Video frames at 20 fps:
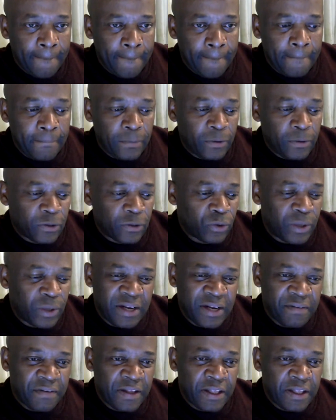because
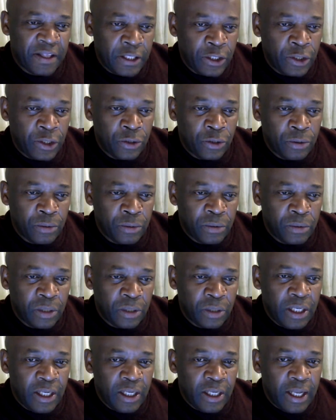whatever they do,
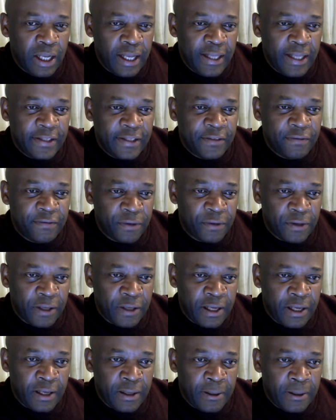it's for
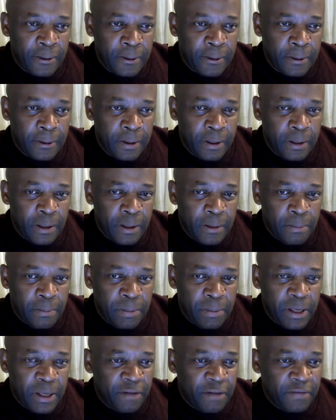the
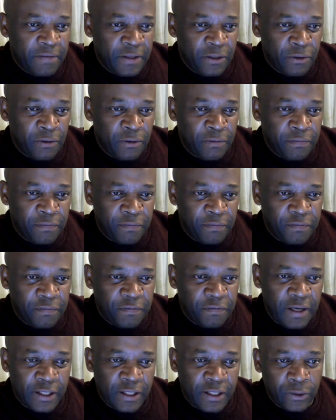benefit
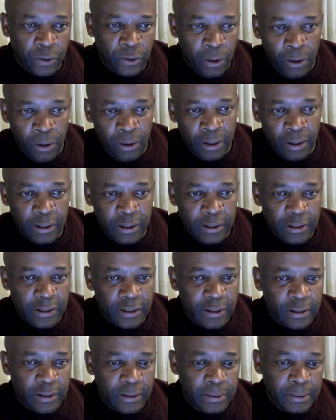of us all.
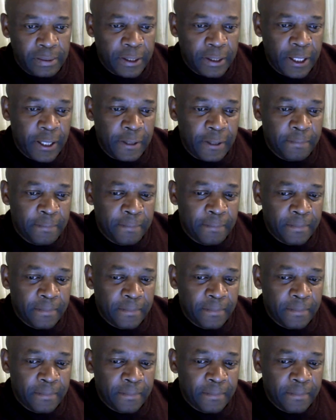Okay.